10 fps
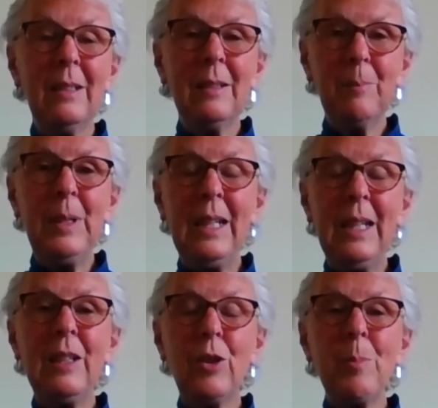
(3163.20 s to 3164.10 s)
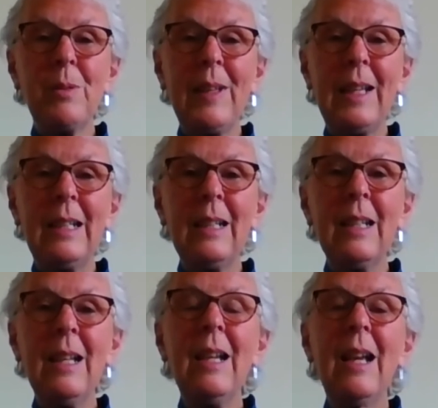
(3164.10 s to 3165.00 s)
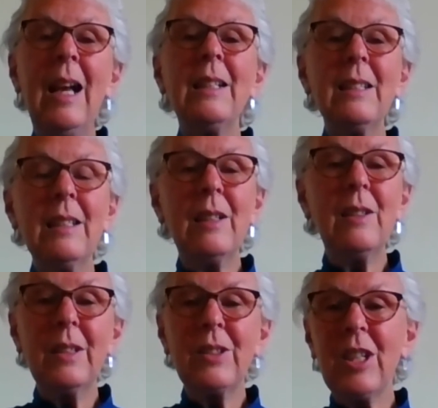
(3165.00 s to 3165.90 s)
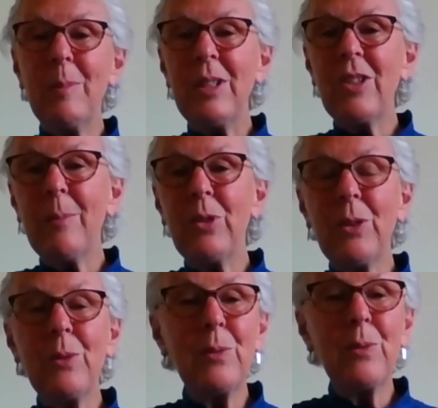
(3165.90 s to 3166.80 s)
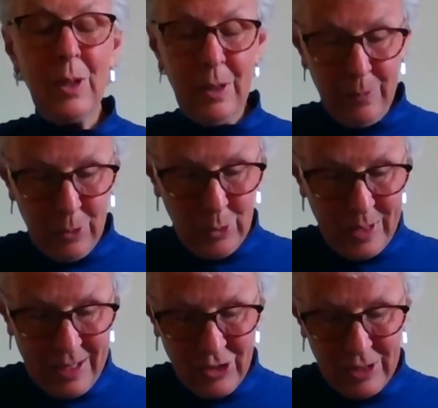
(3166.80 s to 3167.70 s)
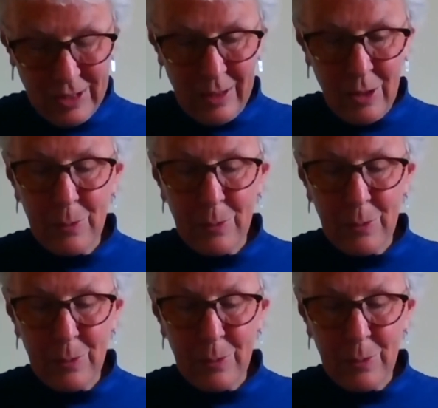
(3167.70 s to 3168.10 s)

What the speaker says: being in the grip of anger, and in the longer term in terms of creation